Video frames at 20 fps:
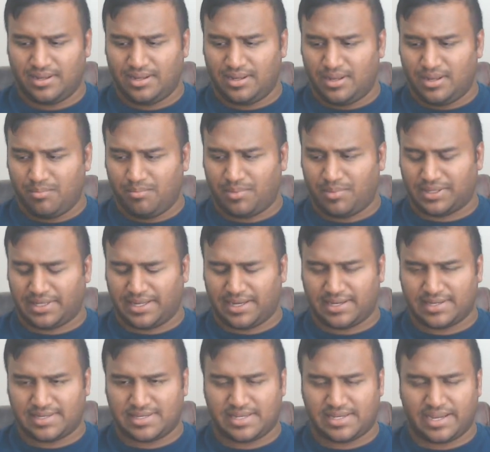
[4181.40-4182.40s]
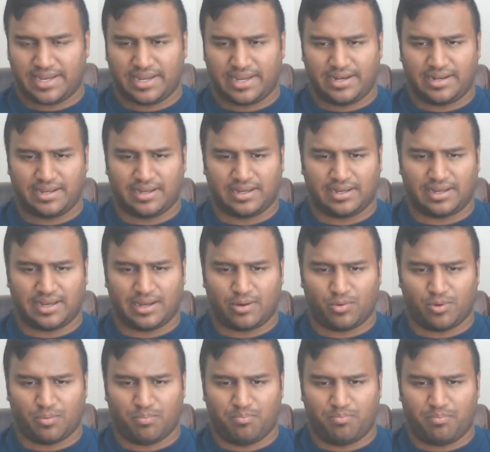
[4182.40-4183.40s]
But like I said,
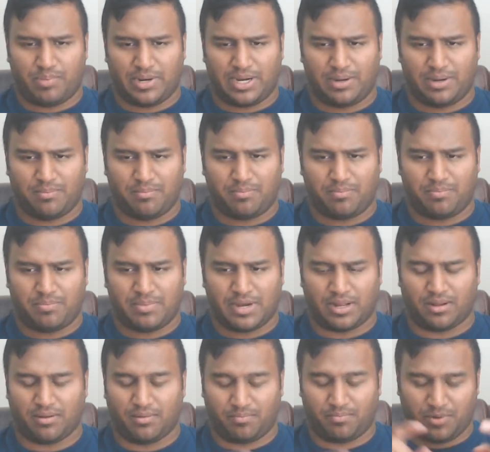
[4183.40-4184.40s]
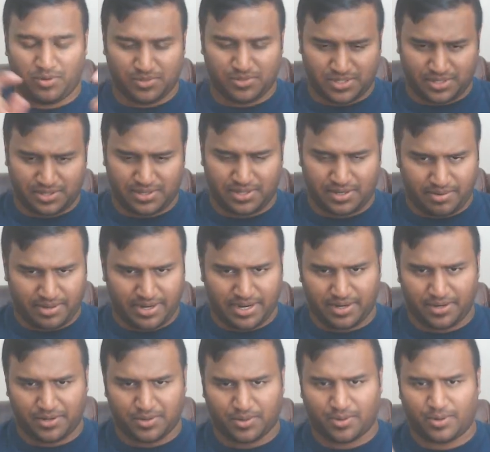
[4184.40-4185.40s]
I'll post a theory
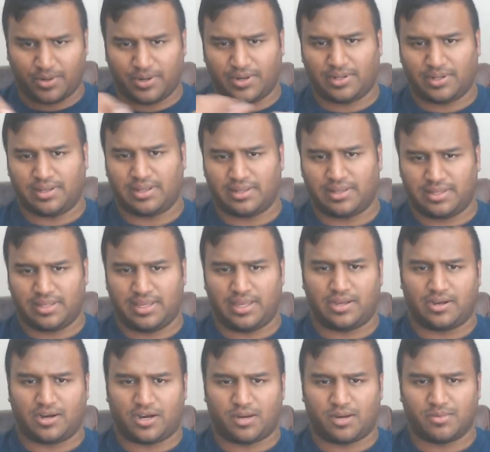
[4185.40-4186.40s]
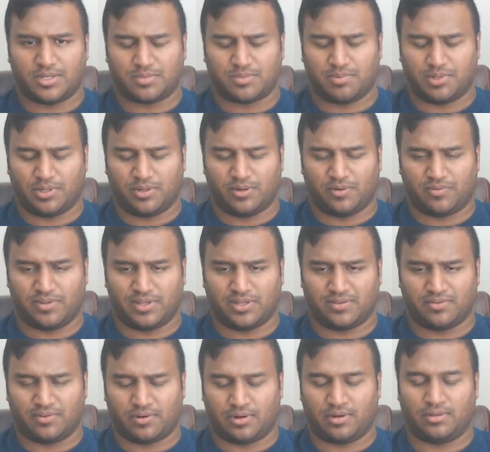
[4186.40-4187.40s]
editorial in the comments below for this,
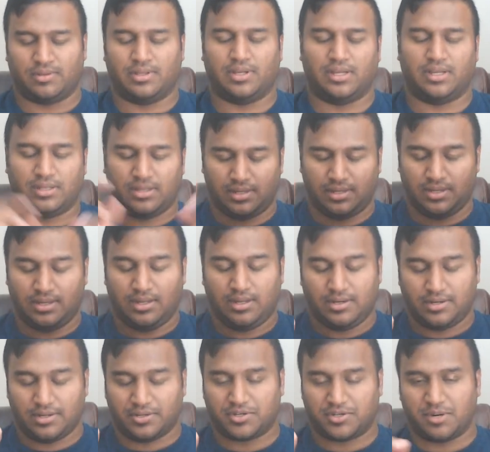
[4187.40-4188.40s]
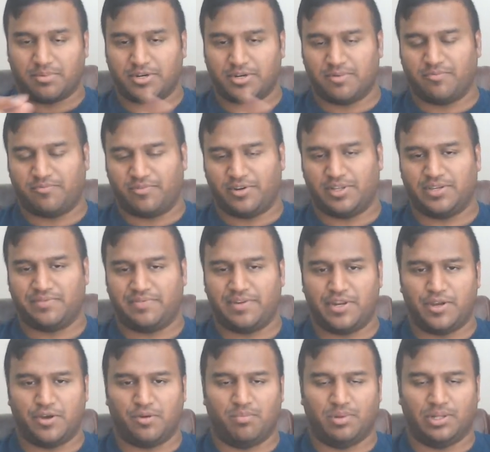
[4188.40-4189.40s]
or in the description for this
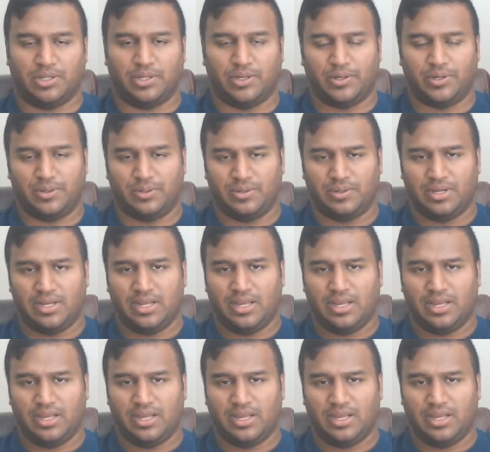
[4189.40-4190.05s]
video below.